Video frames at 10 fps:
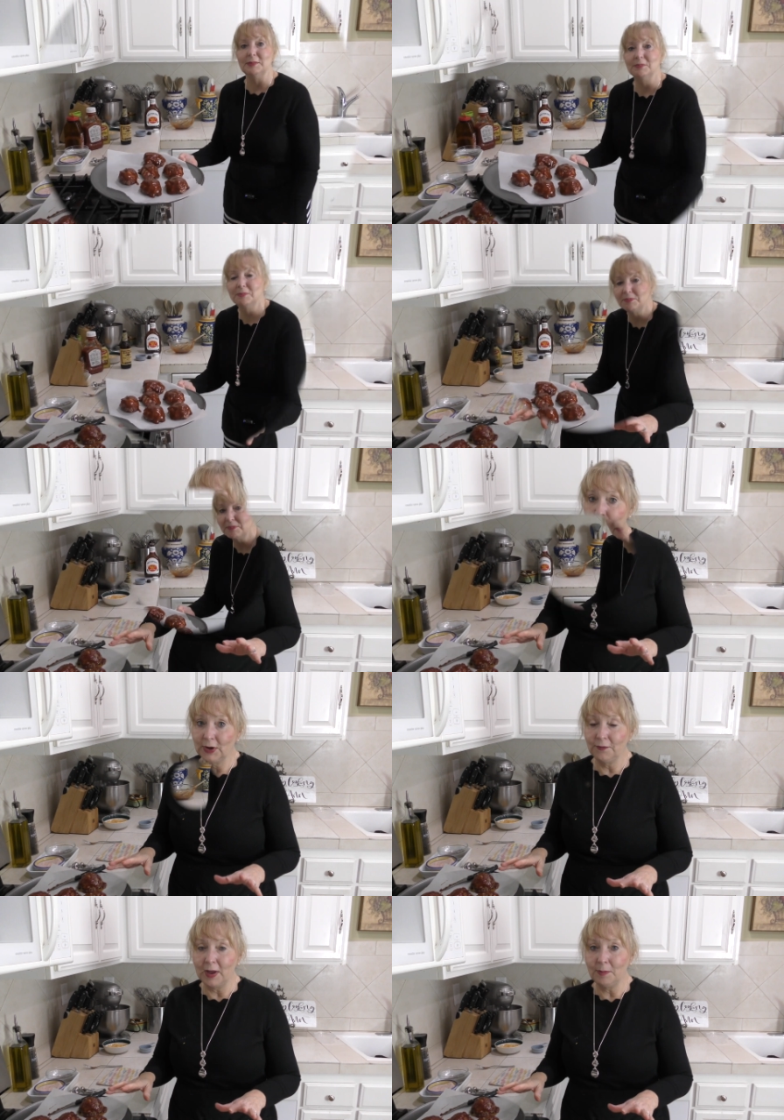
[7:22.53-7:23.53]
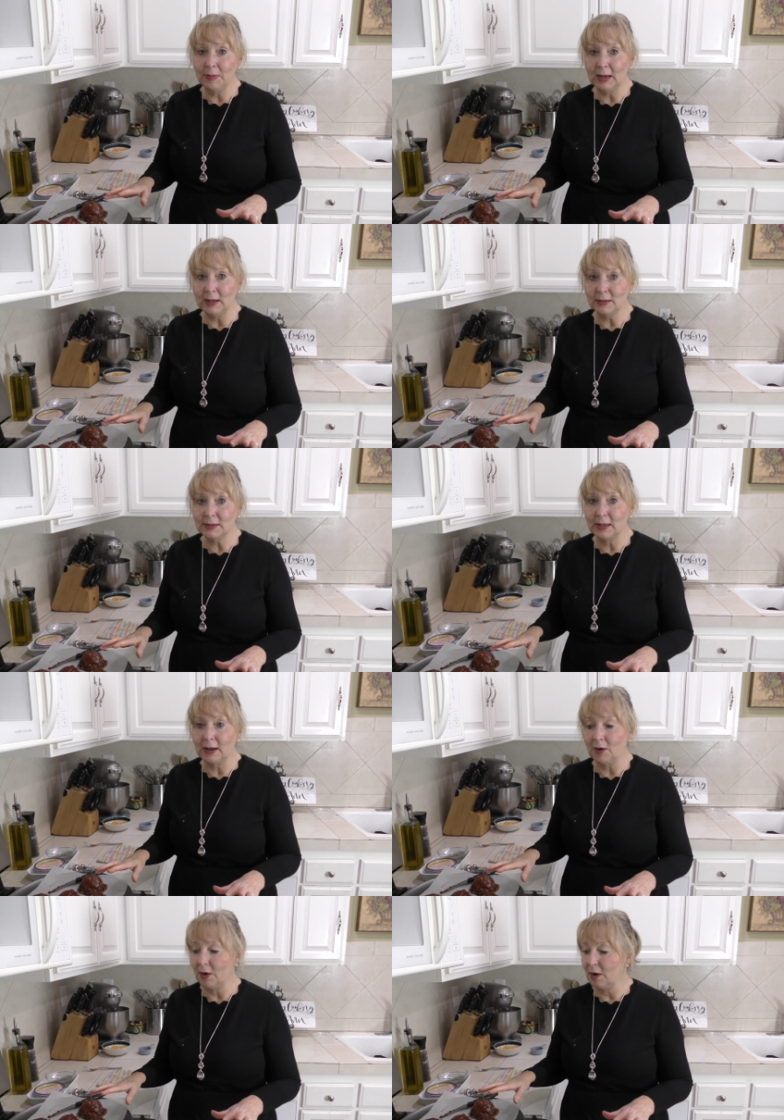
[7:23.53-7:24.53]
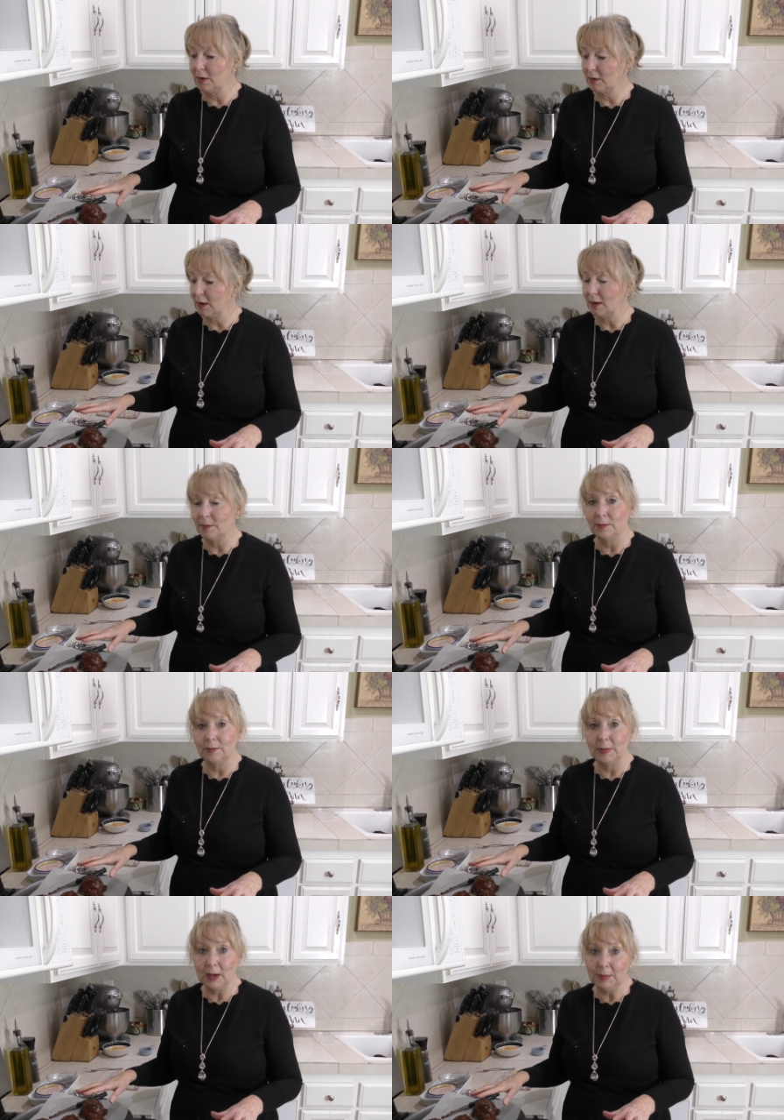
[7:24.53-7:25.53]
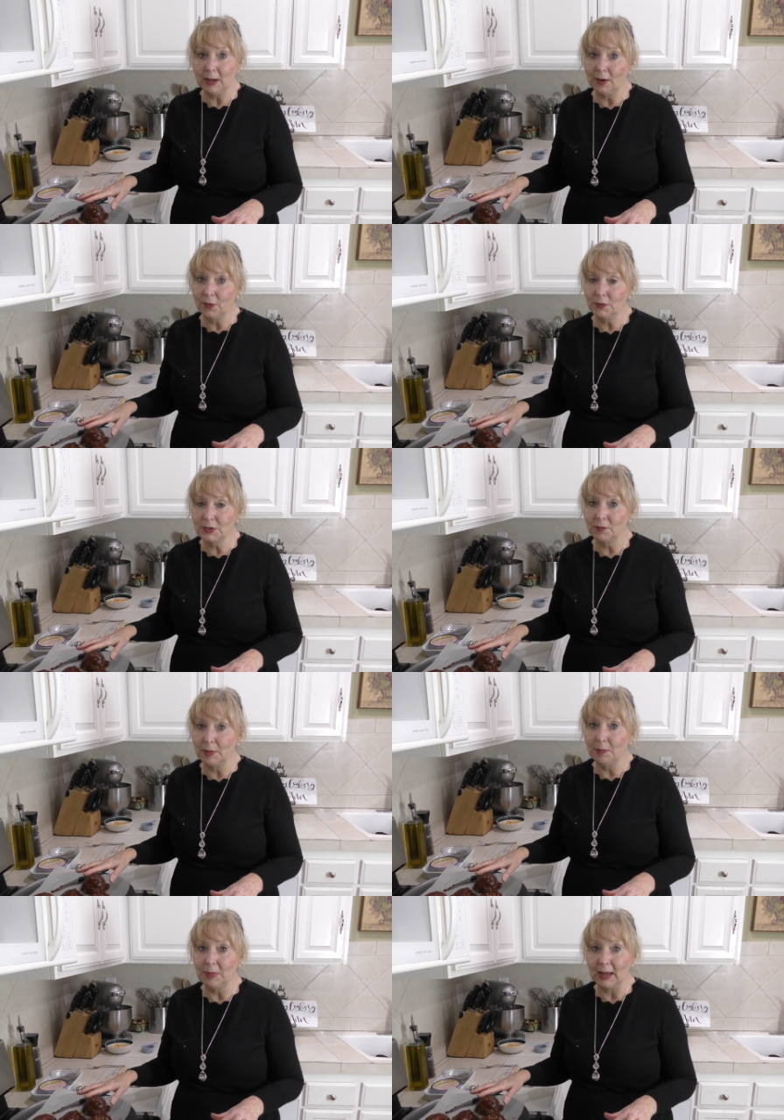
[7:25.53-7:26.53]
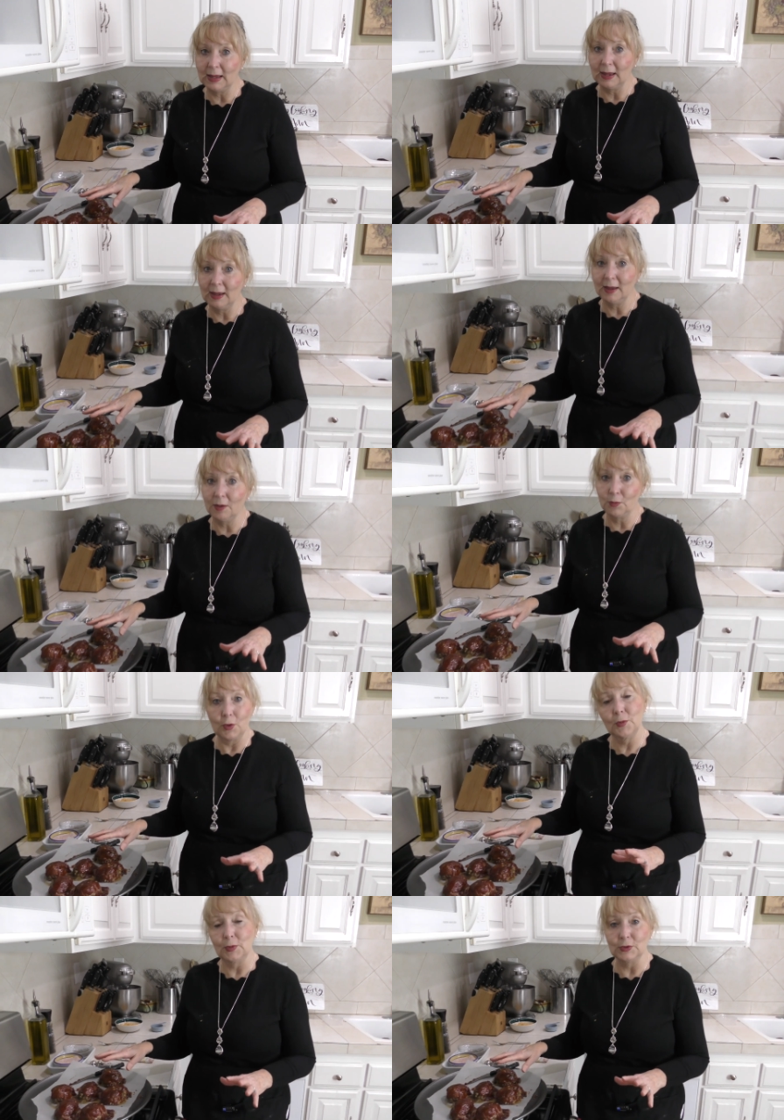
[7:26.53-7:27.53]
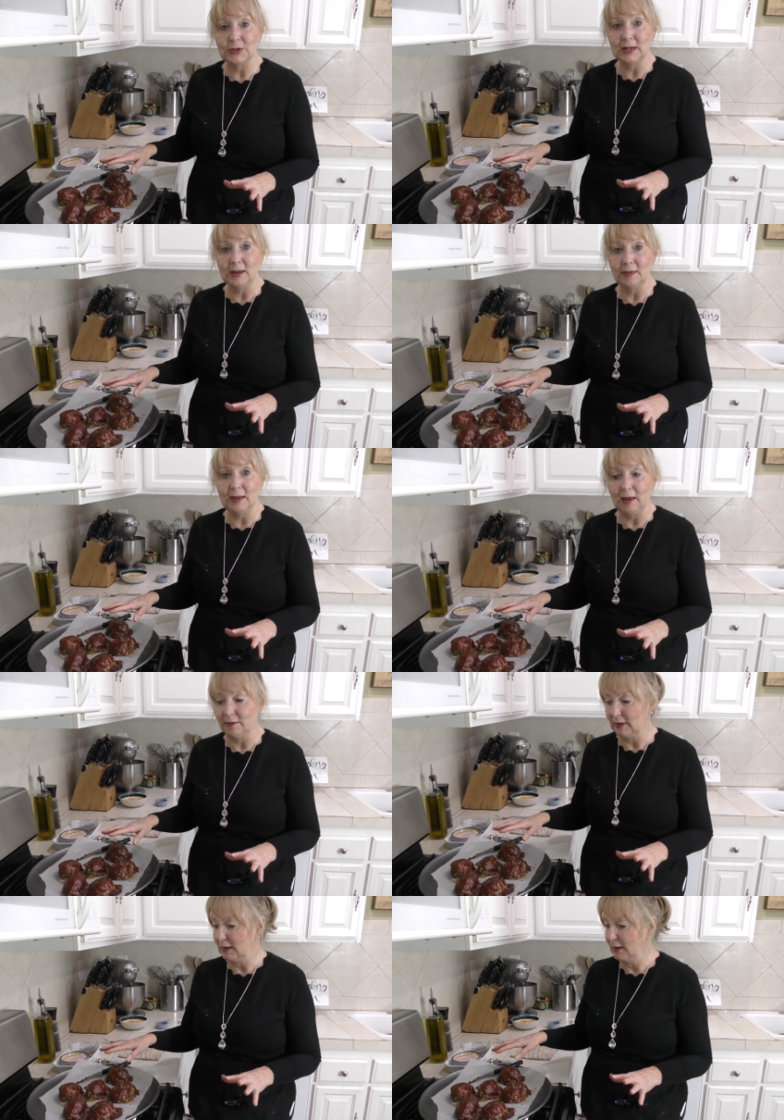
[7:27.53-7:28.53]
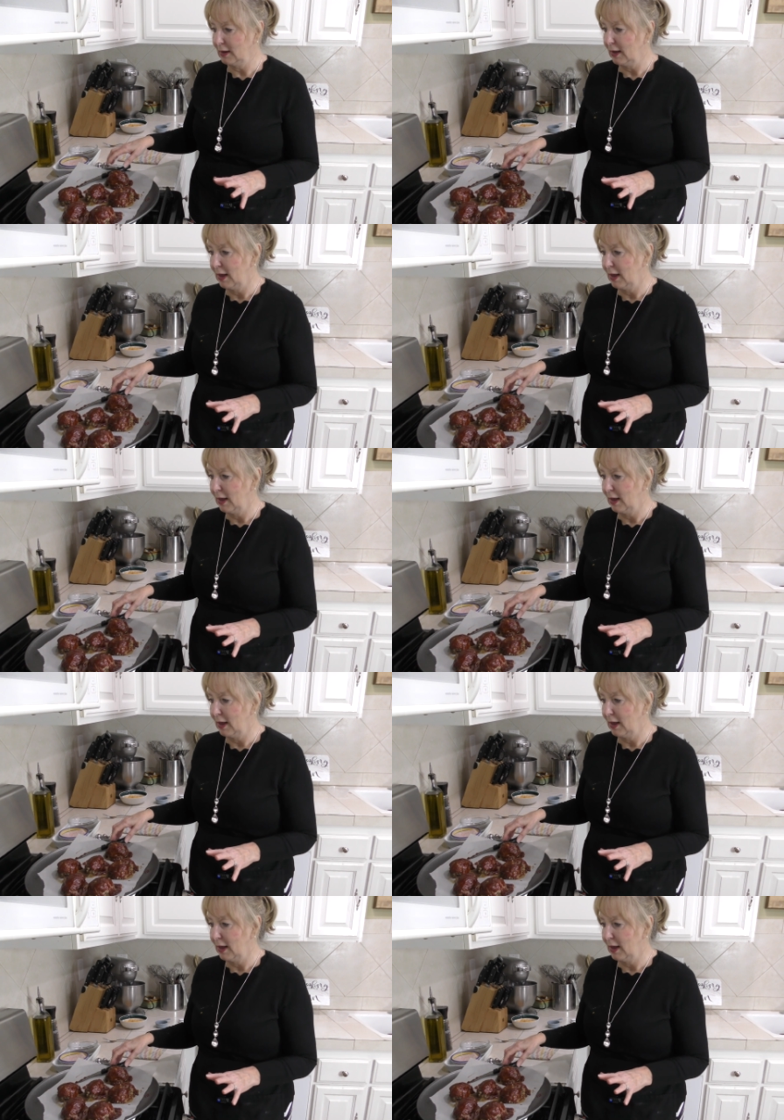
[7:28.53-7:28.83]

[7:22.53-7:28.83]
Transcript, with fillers: It's been thirty-five minutes that our um, mini meatloaves have been baking and or roasting in the oven